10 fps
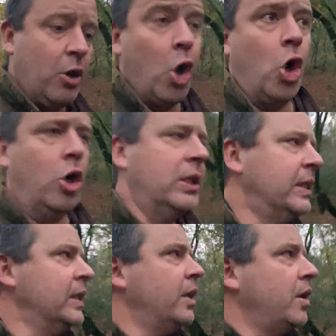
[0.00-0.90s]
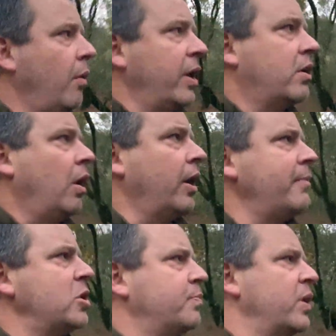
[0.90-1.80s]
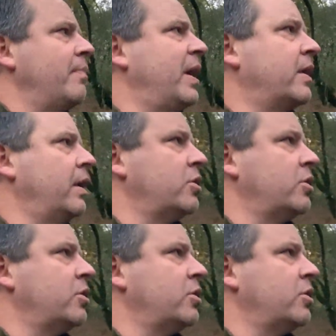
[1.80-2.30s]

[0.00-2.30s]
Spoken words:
her. No, I can't. Let me just bring her back in.